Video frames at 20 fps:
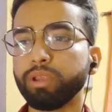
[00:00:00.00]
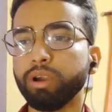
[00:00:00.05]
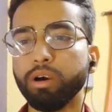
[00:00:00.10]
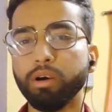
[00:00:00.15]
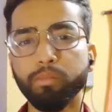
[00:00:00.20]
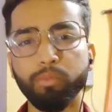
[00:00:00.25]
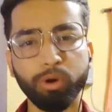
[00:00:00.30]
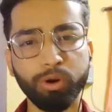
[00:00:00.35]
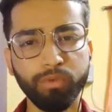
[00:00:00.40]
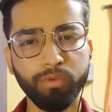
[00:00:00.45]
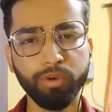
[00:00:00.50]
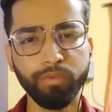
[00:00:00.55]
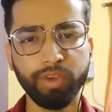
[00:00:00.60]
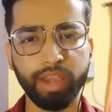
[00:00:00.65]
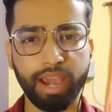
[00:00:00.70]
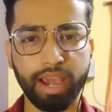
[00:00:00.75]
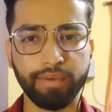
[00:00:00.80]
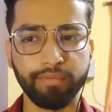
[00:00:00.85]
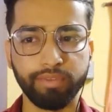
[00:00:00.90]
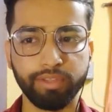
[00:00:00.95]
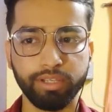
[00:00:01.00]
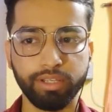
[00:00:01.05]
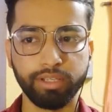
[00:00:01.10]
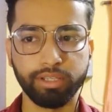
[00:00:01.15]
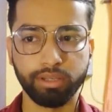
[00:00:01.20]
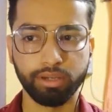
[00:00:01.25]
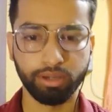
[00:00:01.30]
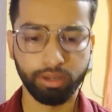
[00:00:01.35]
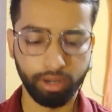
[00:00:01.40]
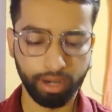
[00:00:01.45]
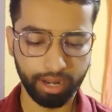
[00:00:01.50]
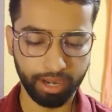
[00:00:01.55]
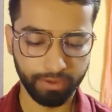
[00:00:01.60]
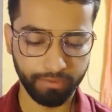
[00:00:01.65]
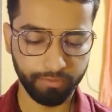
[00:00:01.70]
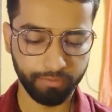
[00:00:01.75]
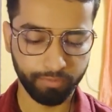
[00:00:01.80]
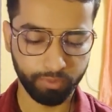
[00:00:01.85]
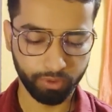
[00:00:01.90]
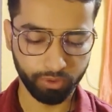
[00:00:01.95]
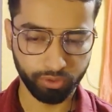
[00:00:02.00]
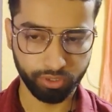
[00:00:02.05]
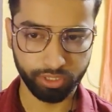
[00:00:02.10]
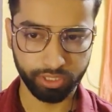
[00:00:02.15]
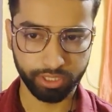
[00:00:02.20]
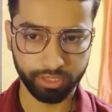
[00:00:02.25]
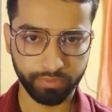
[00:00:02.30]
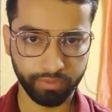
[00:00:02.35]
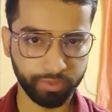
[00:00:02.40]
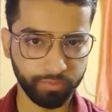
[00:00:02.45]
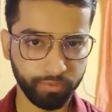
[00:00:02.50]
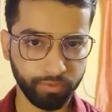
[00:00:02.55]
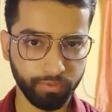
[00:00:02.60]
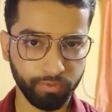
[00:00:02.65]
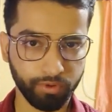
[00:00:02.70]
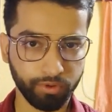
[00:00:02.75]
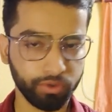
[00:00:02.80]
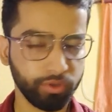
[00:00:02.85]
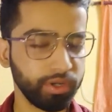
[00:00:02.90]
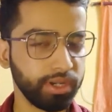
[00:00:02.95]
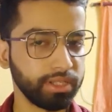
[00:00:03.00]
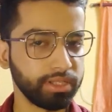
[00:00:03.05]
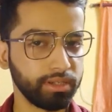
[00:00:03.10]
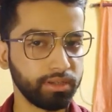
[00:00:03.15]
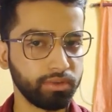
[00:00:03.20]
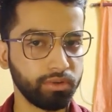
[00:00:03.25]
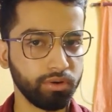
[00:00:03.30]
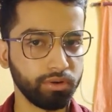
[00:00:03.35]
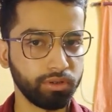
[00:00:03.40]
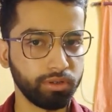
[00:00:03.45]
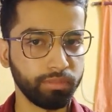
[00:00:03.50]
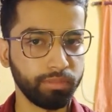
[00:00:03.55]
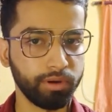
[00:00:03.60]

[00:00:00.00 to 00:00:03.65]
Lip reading: Moreover, we have these live projects which we worked on, as I talked